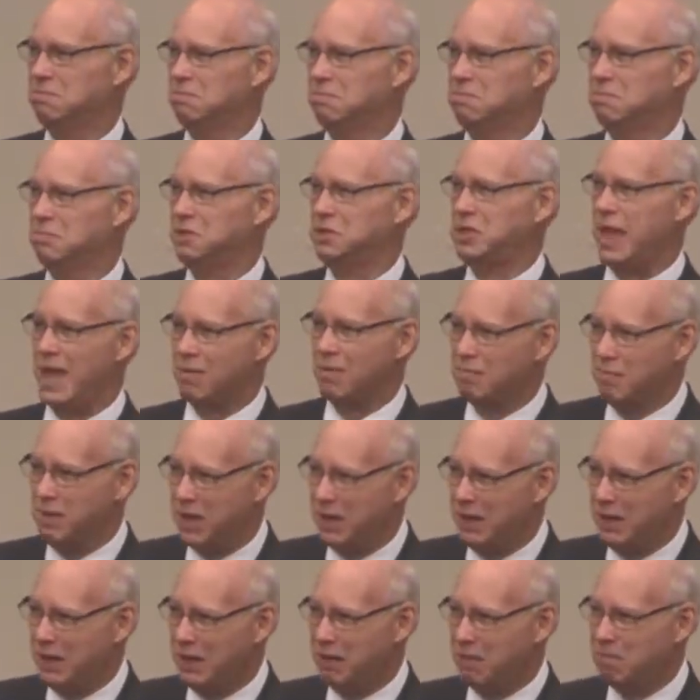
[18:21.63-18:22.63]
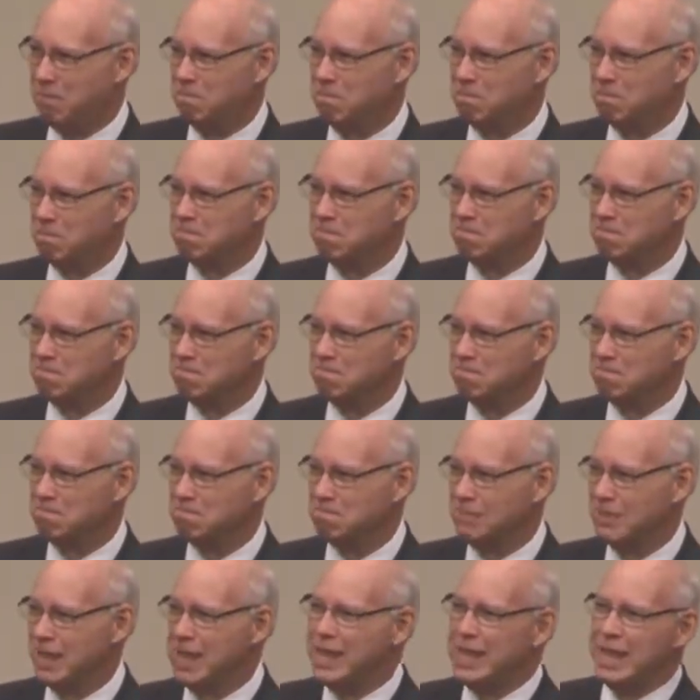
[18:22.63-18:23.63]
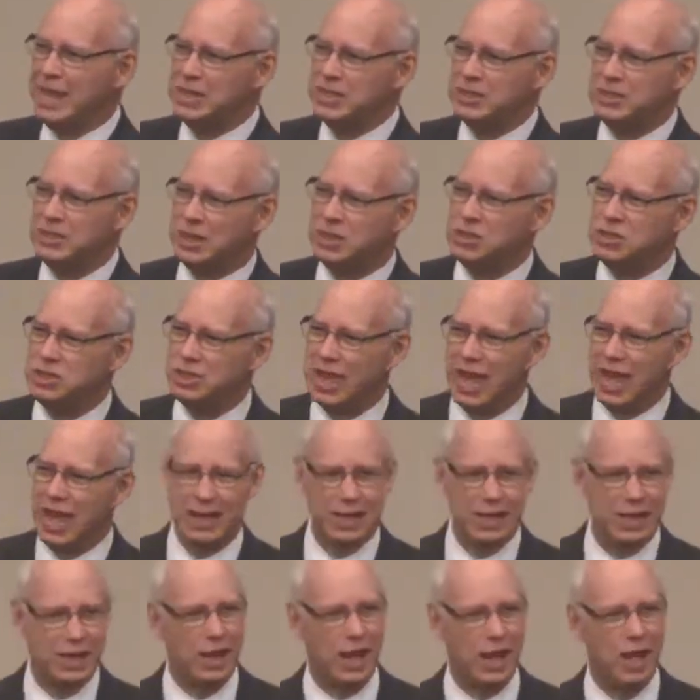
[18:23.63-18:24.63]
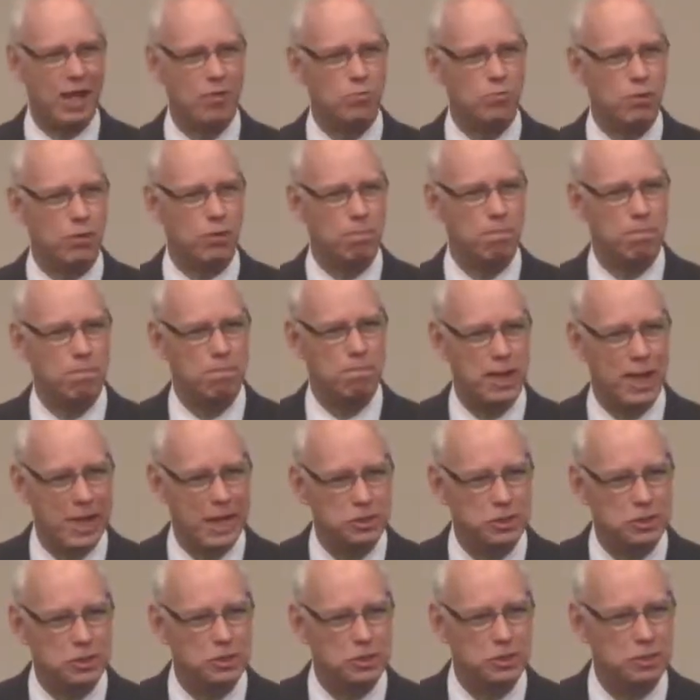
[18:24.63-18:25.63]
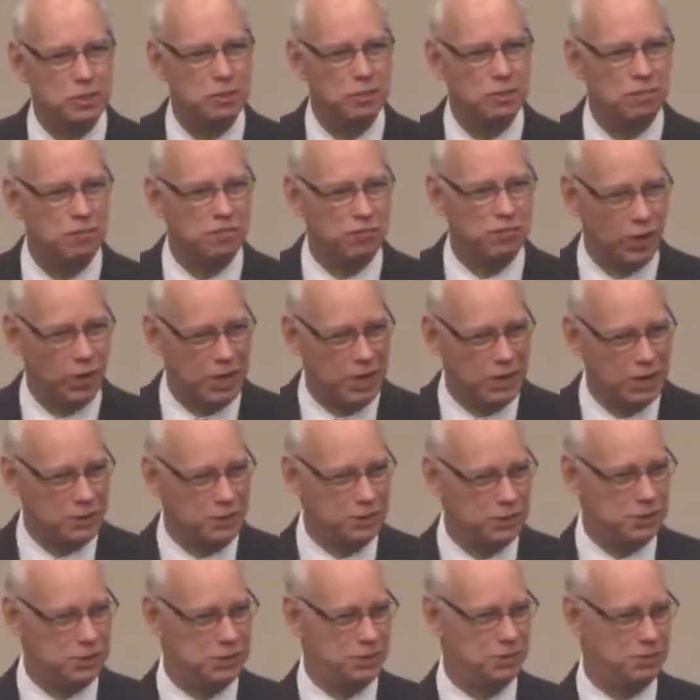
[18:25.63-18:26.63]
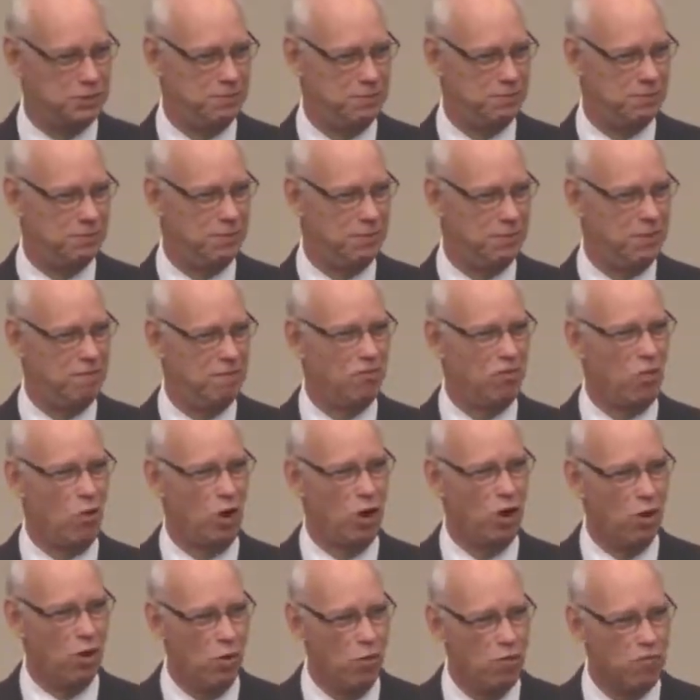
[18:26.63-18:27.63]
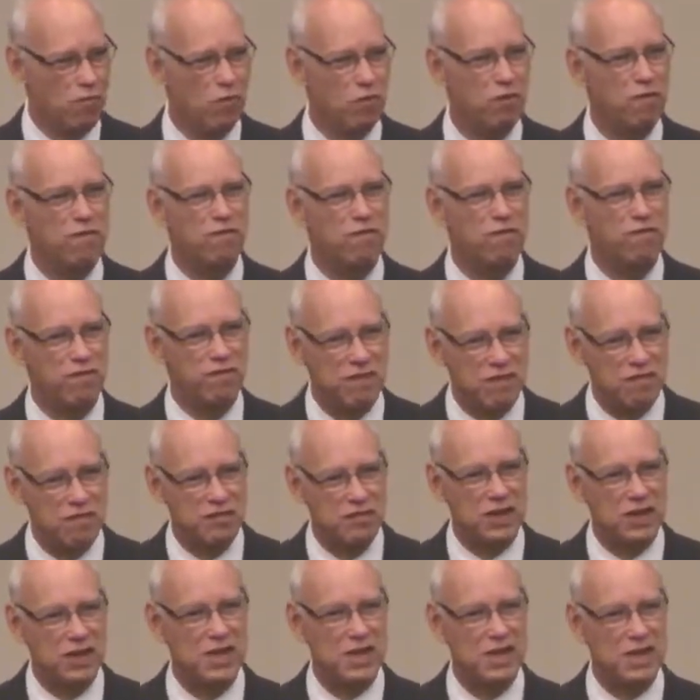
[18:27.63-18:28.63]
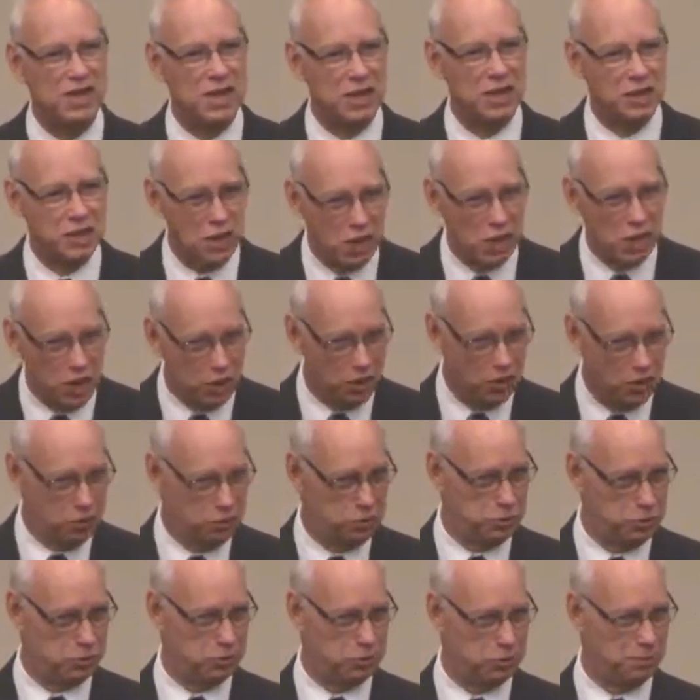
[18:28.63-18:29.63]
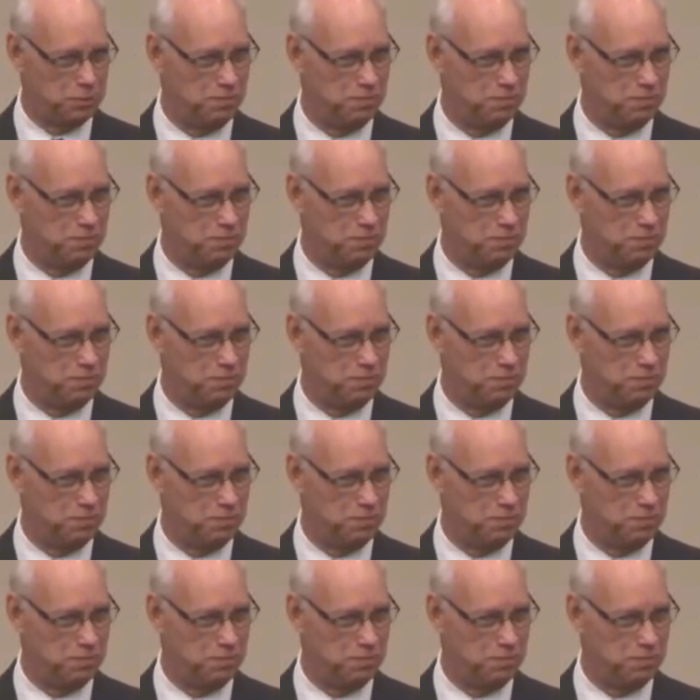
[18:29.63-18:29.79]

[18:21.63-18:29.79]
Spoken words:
Jack Benny. He said, "Jack and I were best friends for over 50 years.